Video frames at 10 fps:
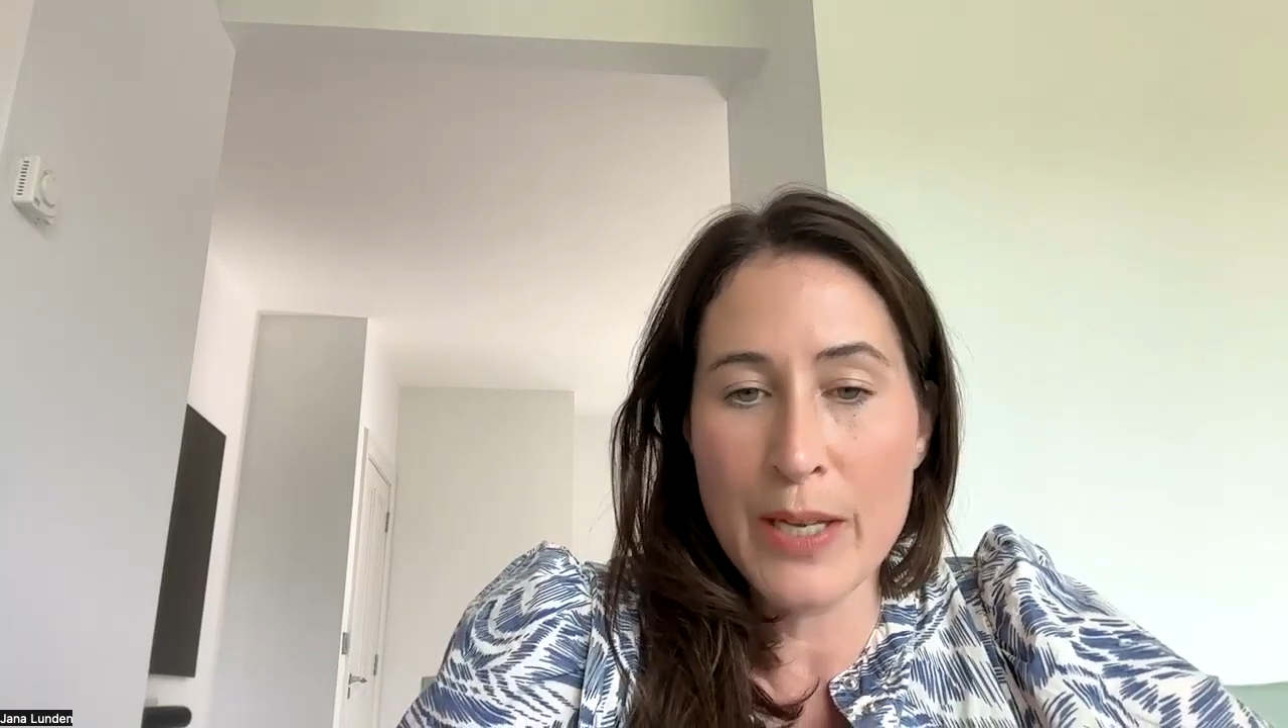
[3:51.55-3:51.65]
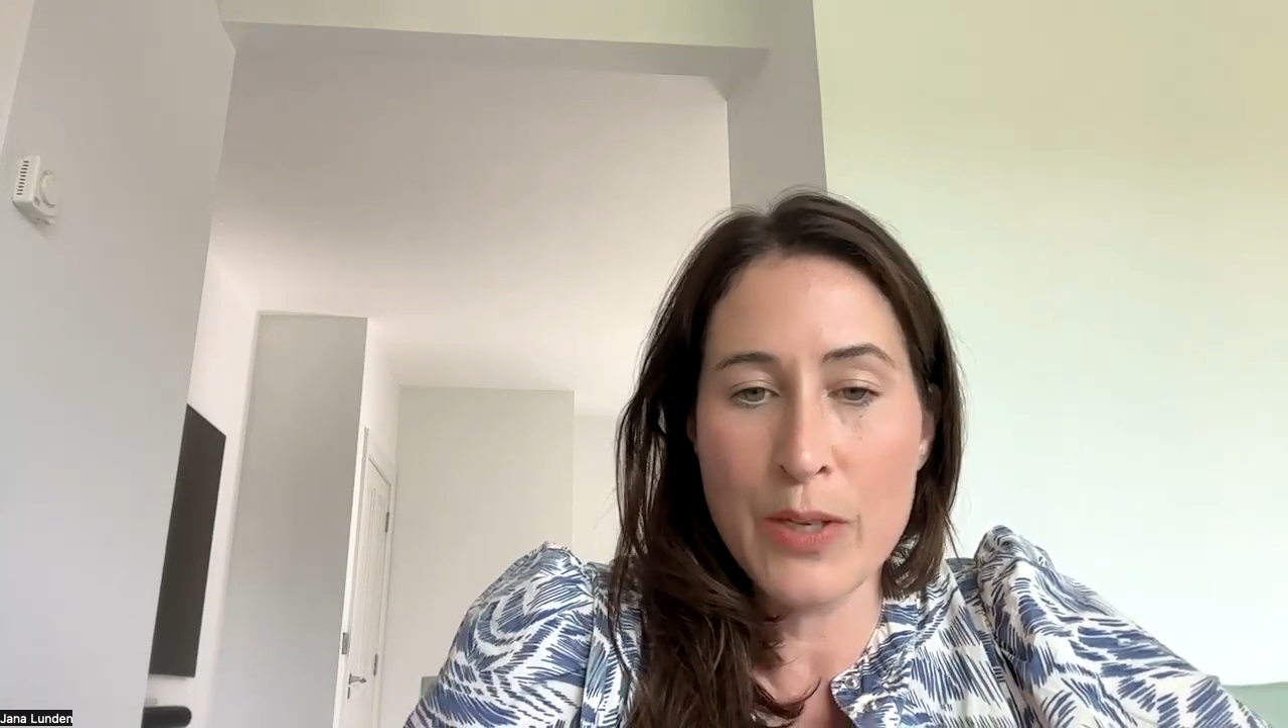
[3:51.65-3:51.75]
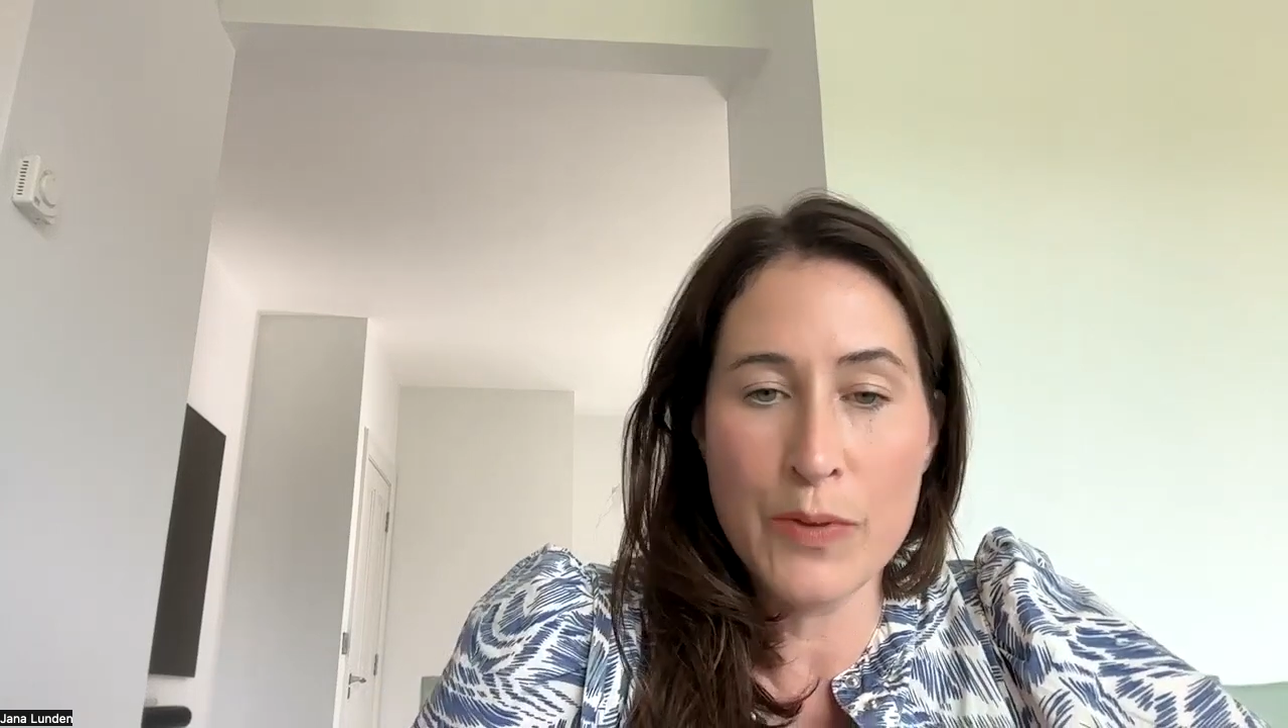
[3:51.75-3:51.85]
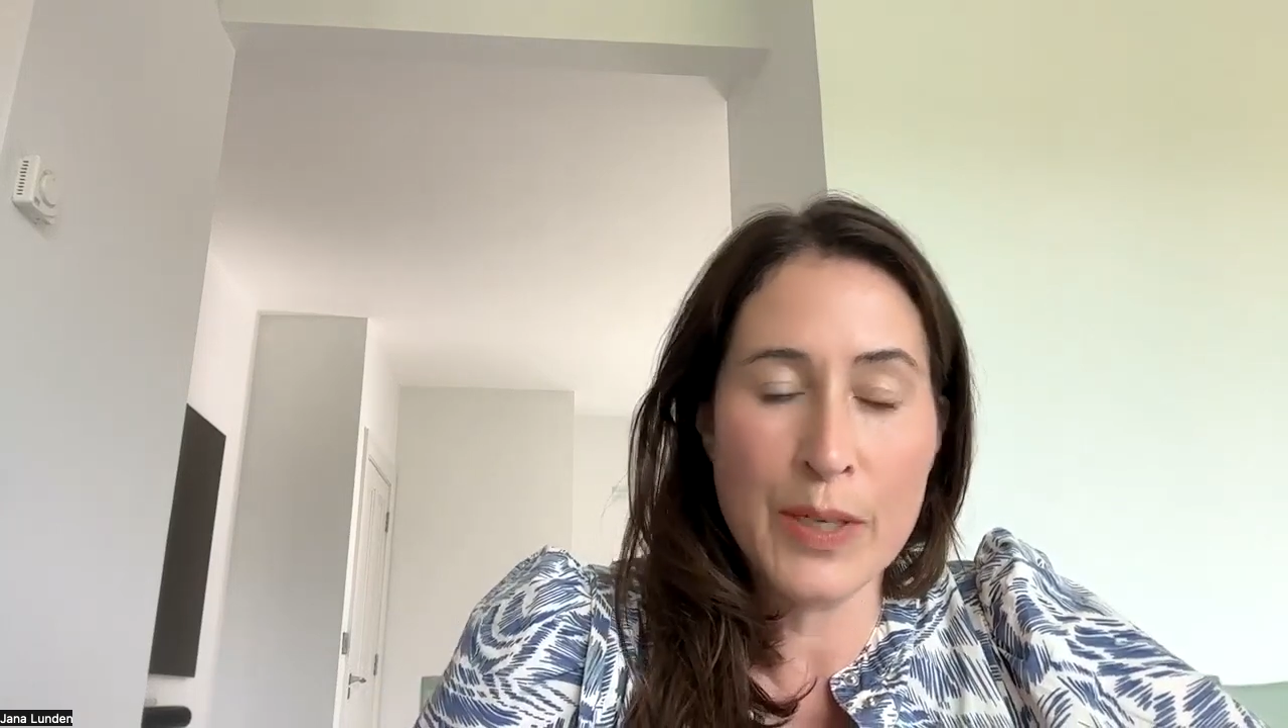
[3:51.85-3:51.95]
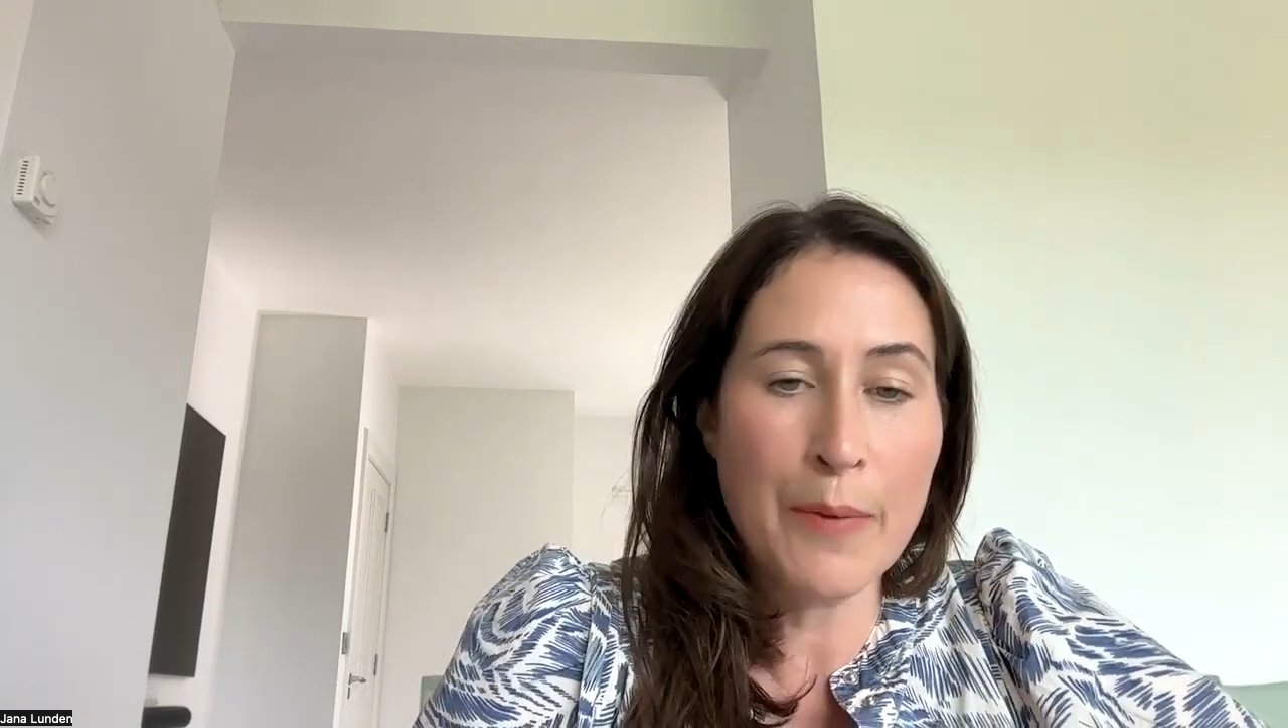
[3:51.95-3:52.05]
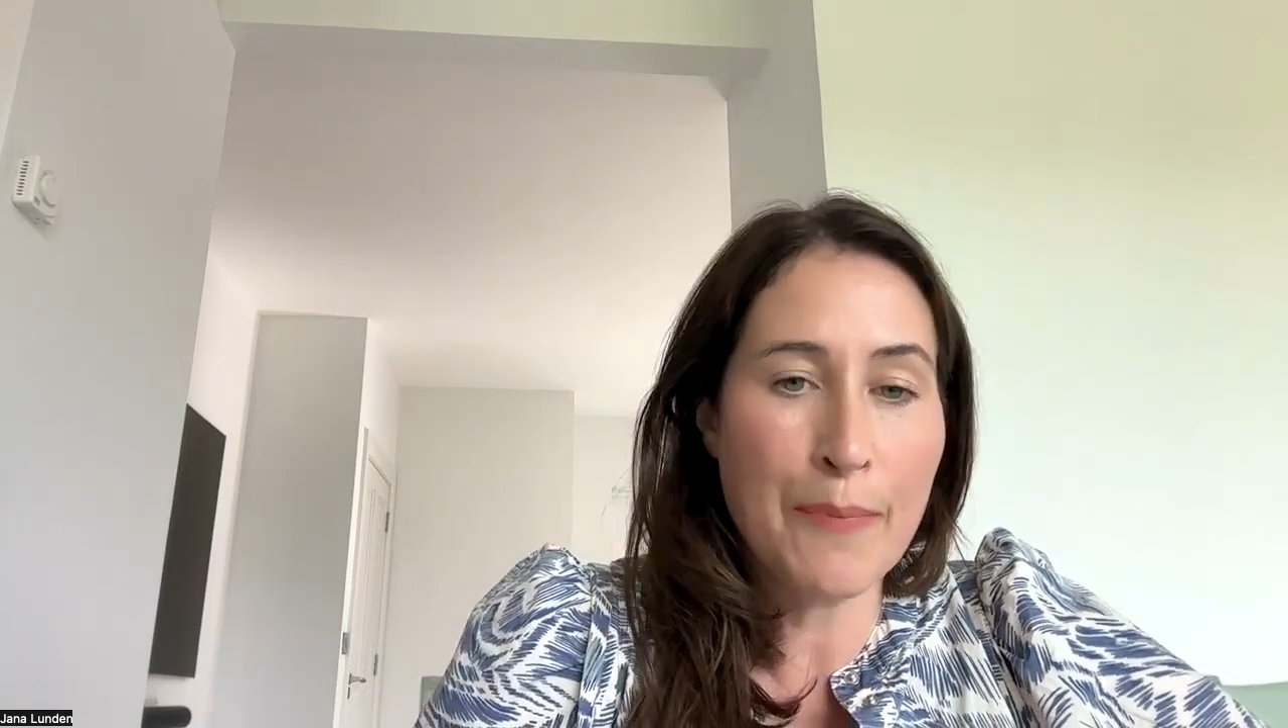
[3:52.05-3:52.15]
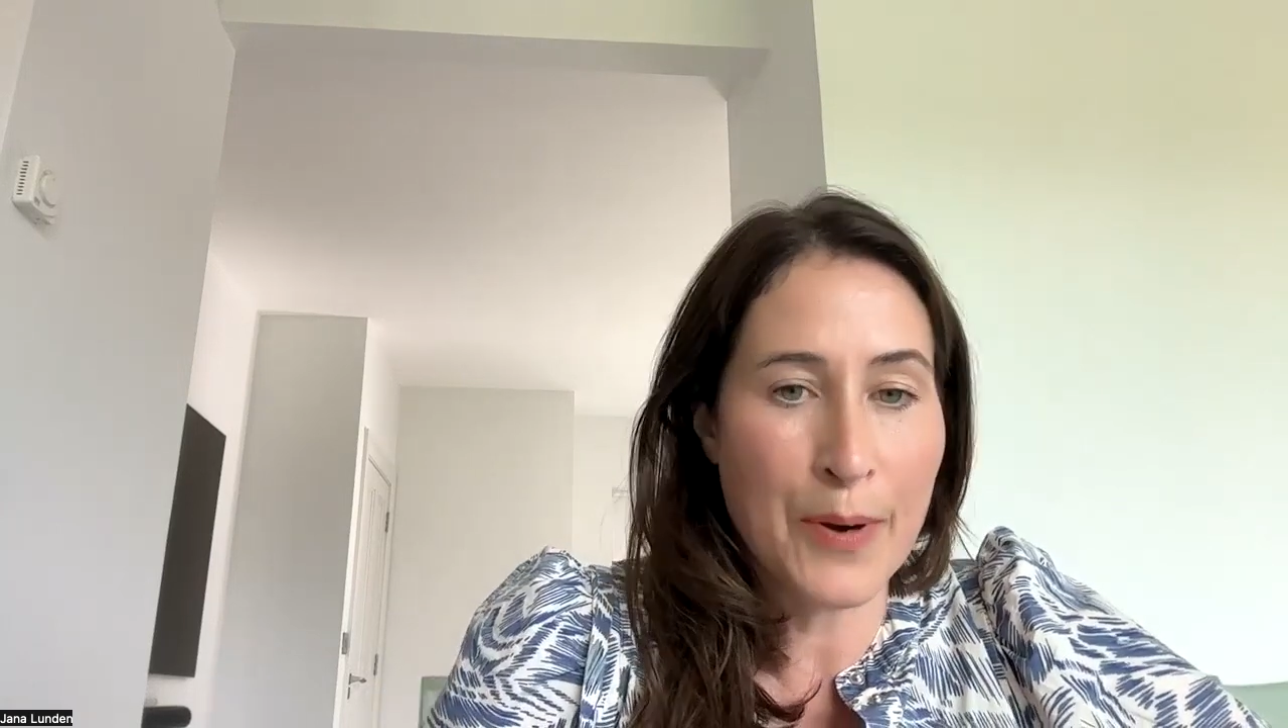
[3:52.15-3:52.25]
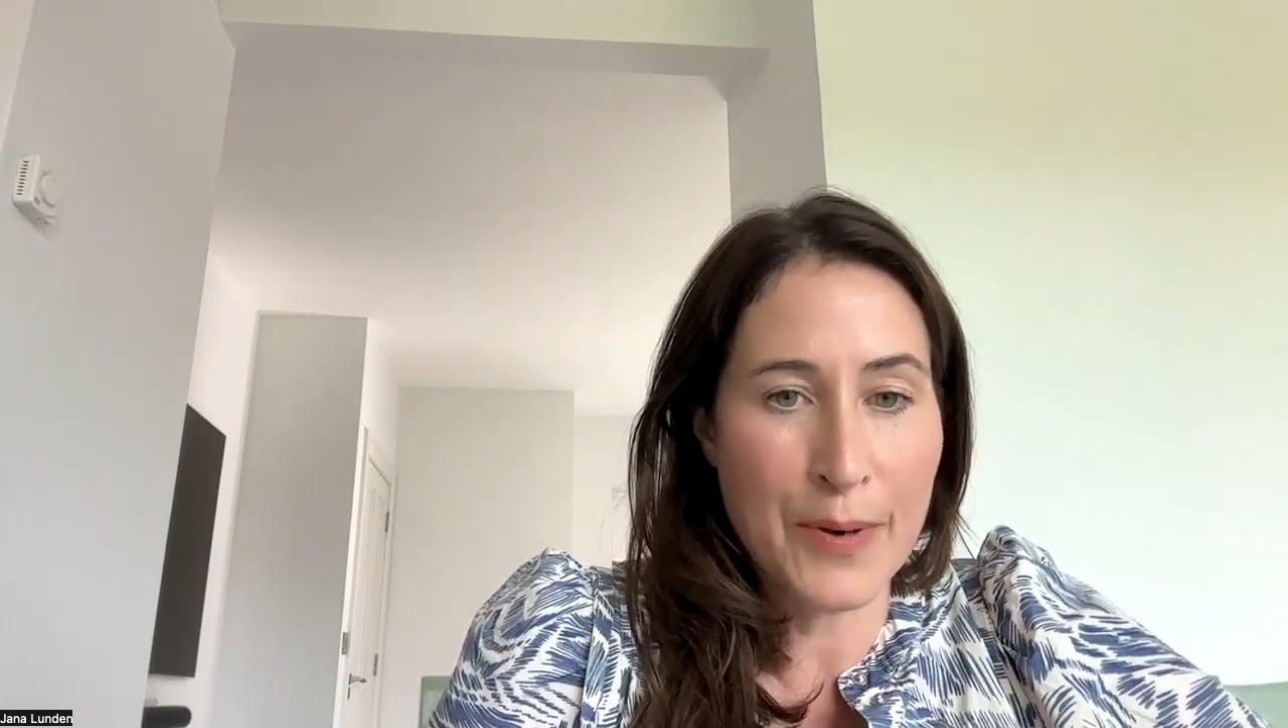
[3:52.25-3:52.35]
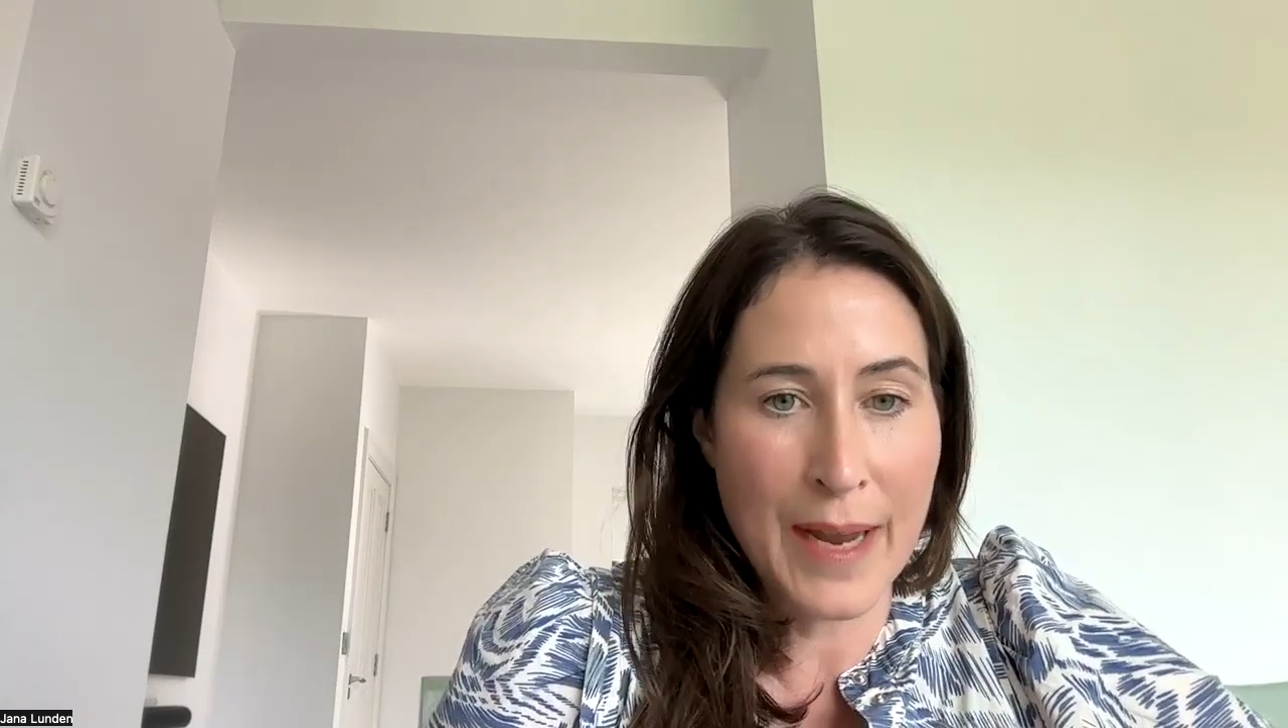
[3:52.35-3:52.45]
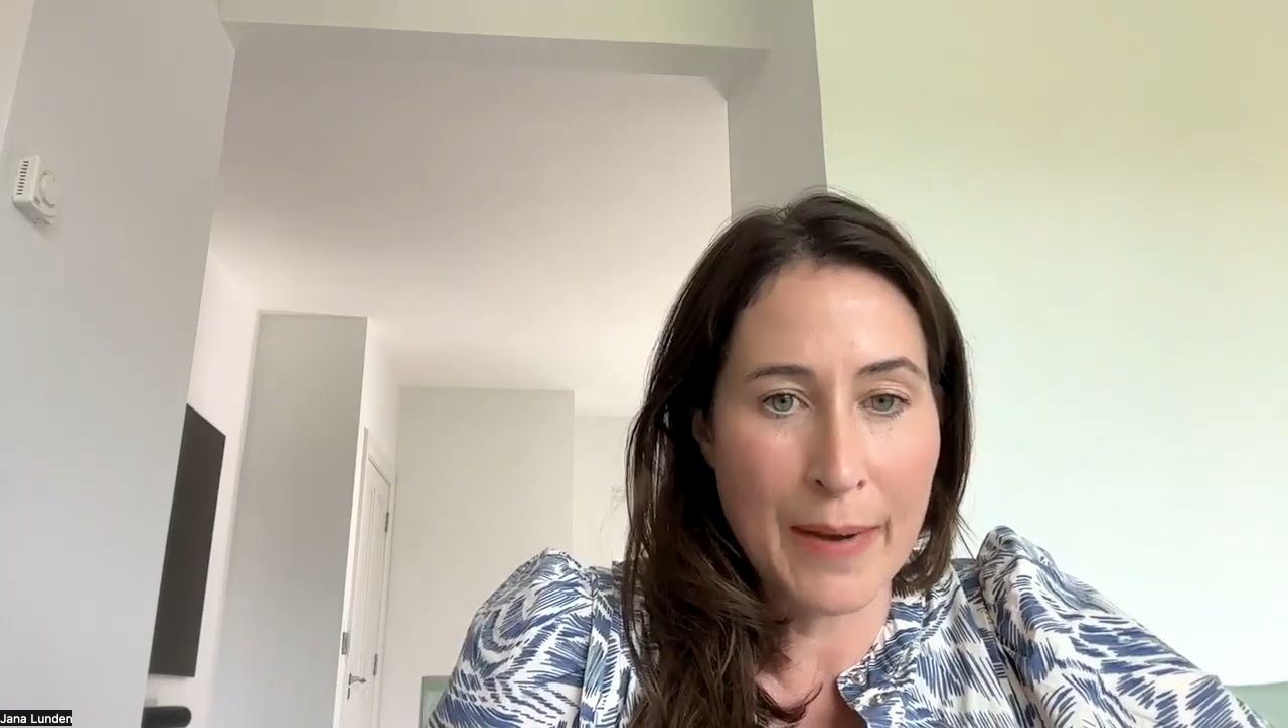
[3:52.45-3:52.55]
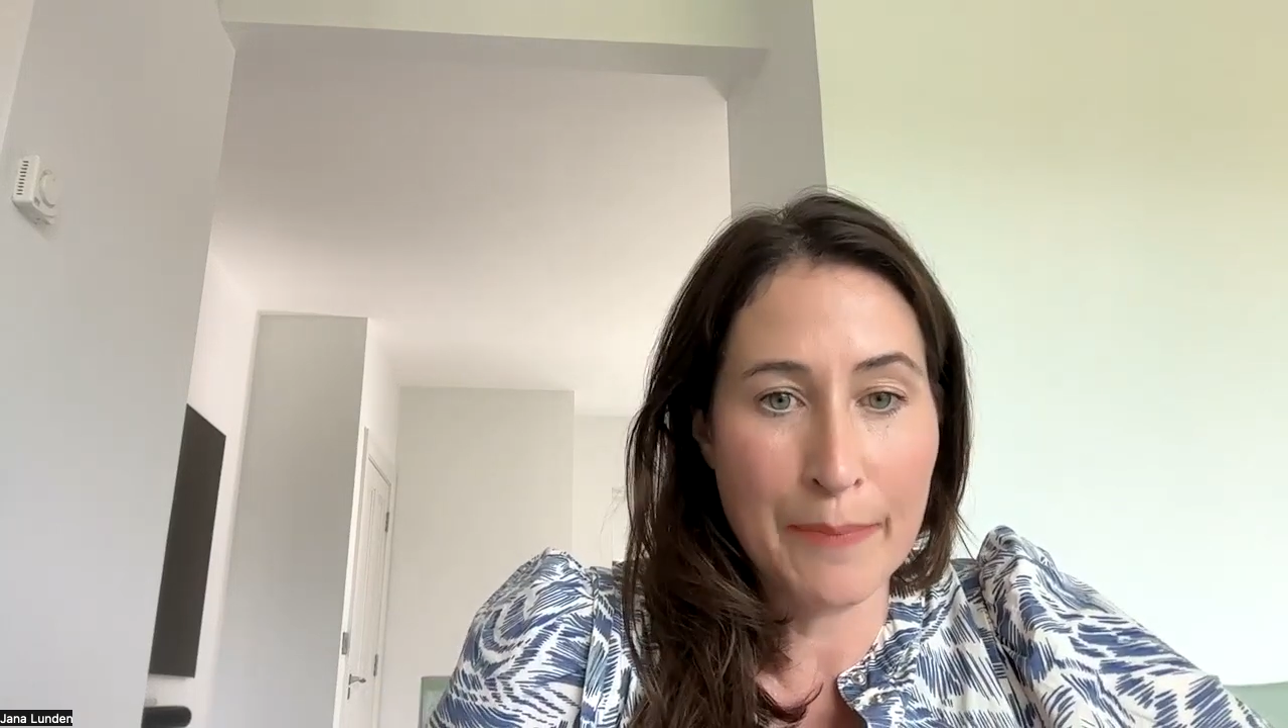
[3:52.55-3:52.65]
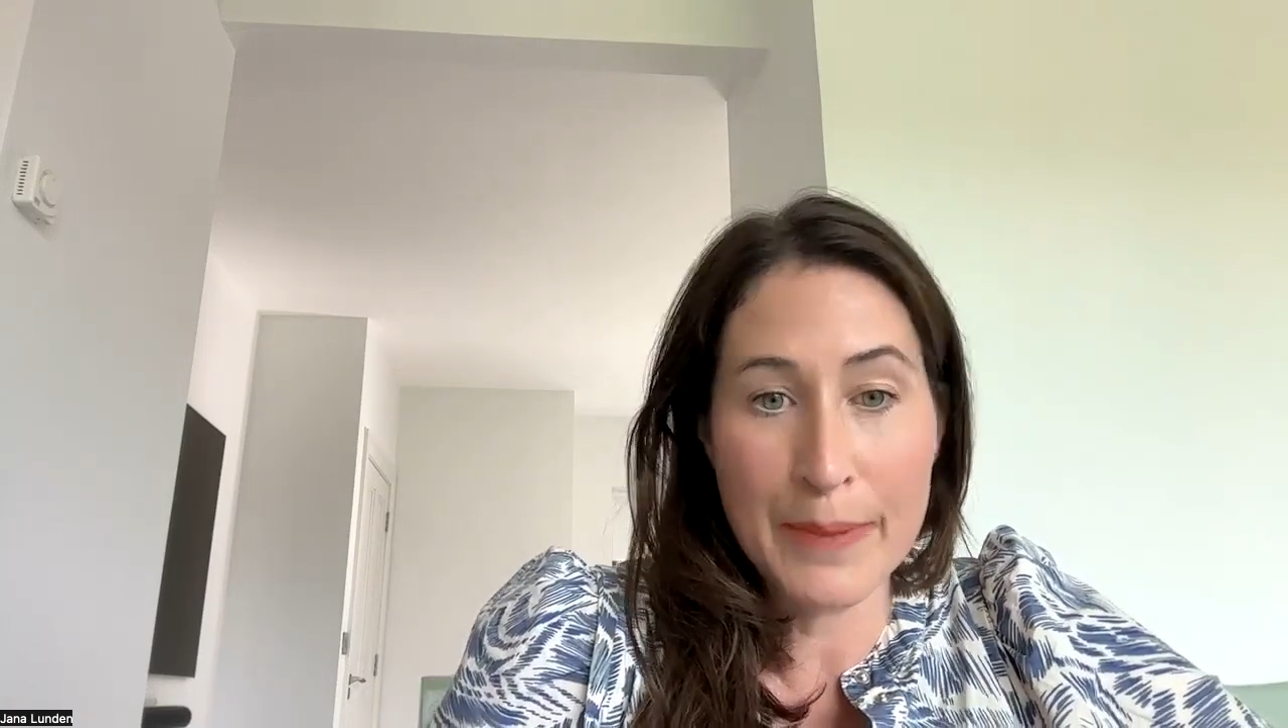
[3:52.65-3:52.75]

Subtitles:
using a pronoun,